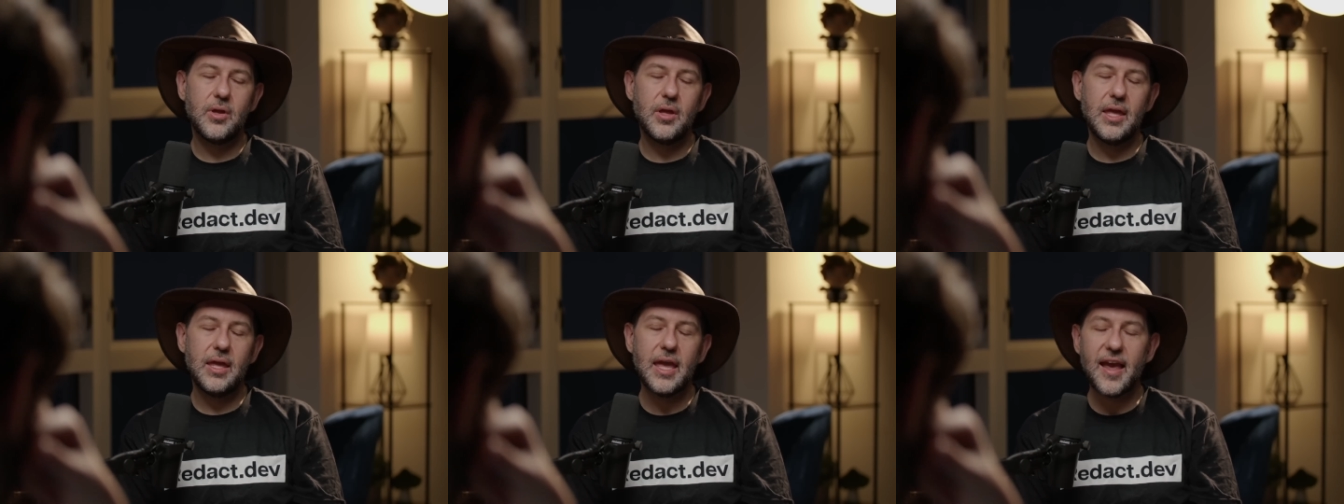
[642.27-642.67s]

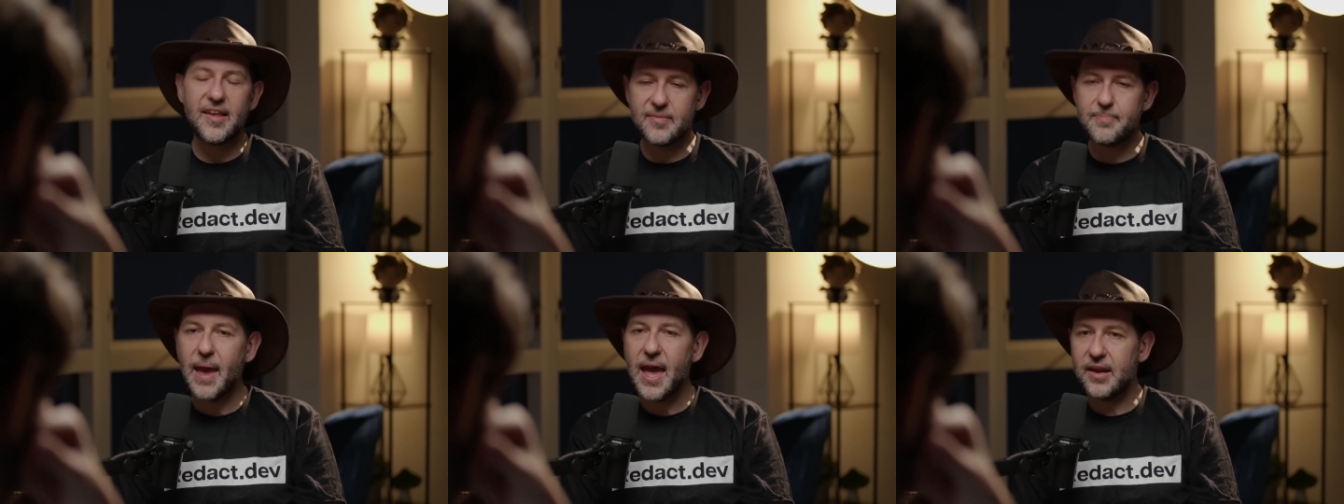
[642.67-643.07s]
as
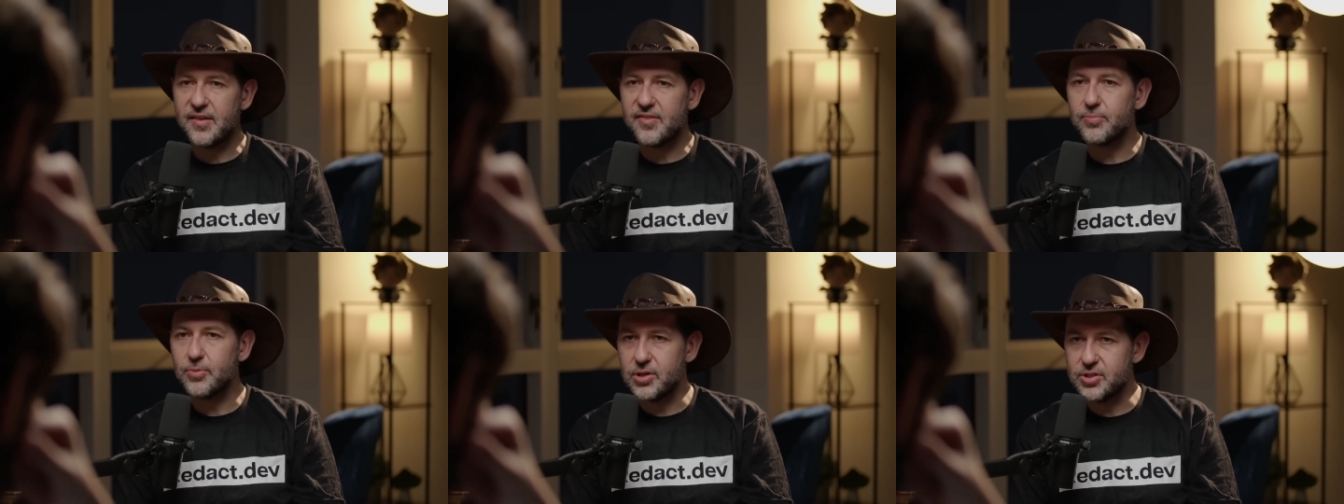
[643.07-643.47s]
bad
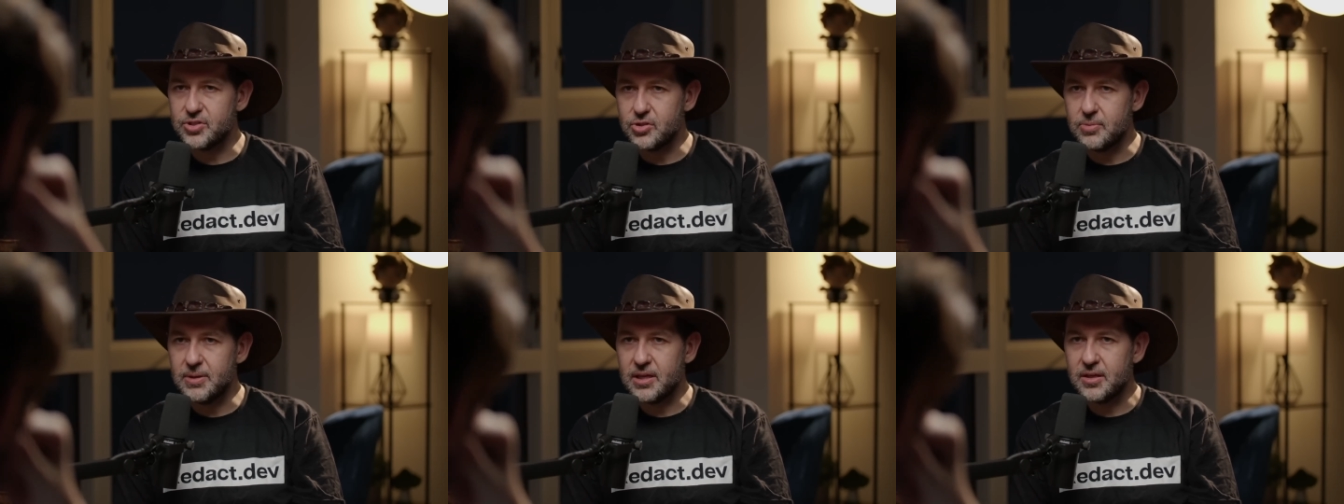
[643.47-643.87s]
as we're
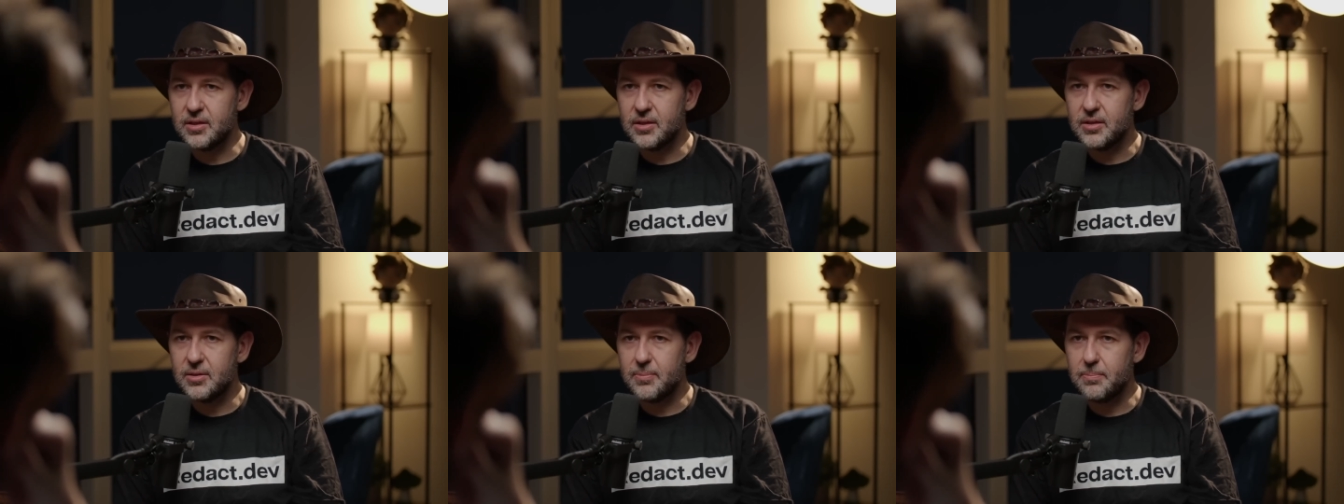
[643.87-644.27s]
assuming,
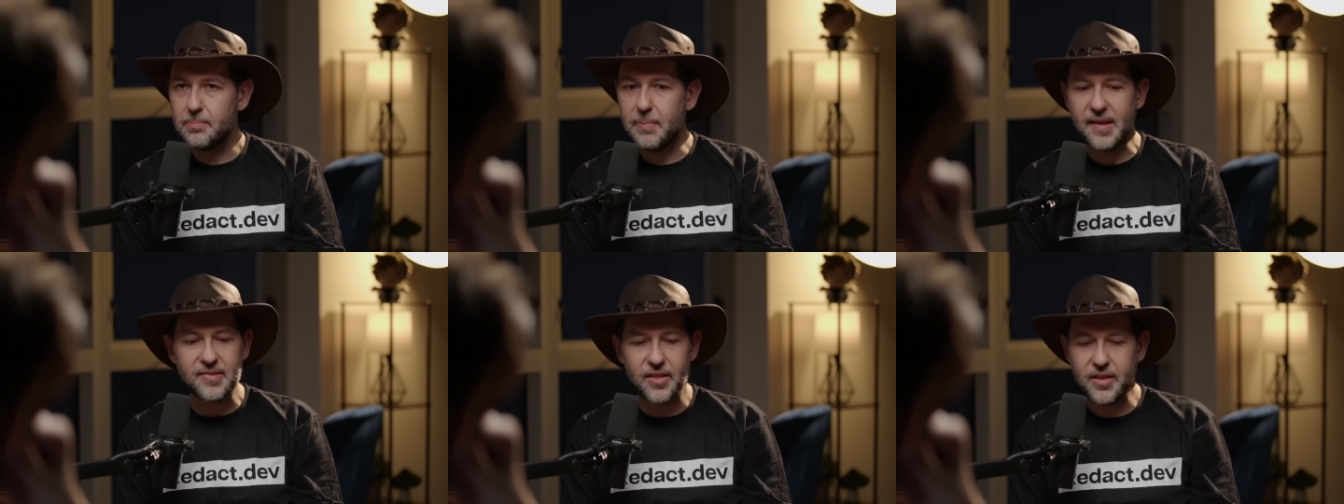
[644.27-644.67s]

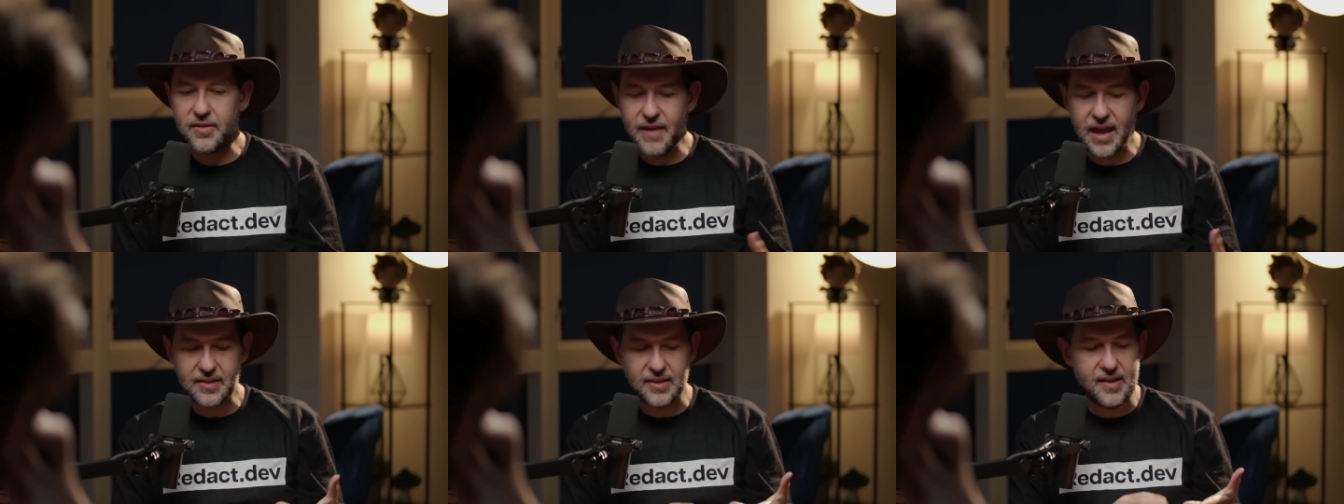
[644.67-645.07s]
based on the
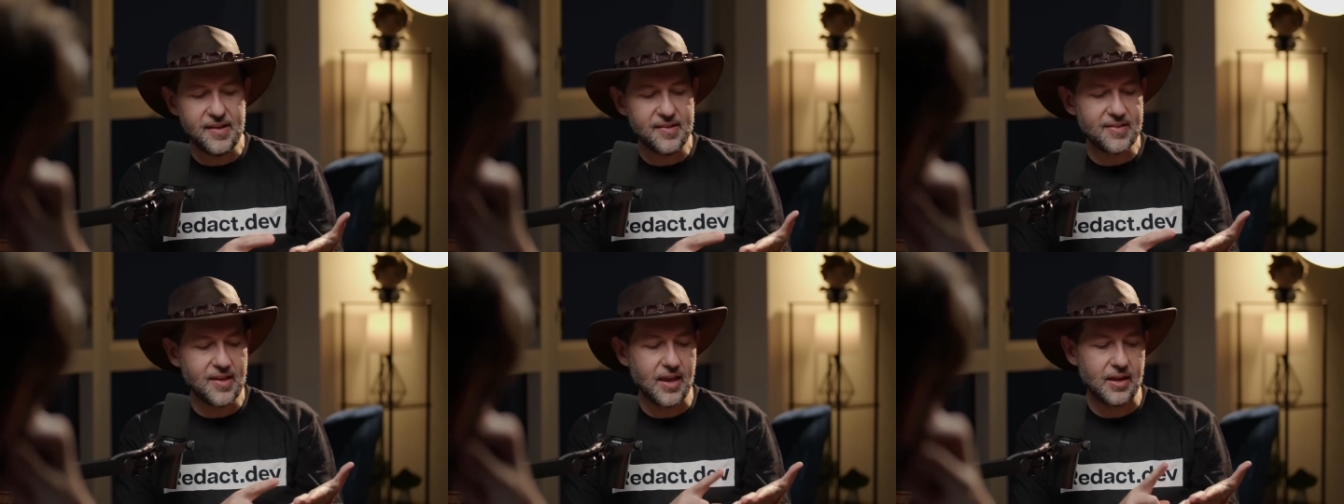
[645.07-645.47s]
fact that
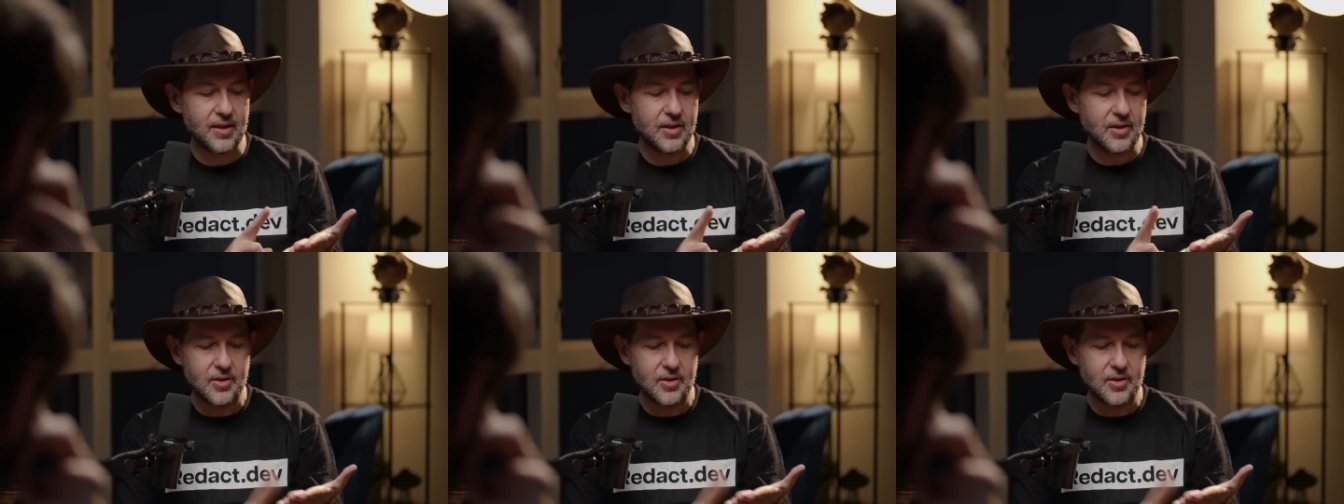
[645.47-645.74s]
he's saying,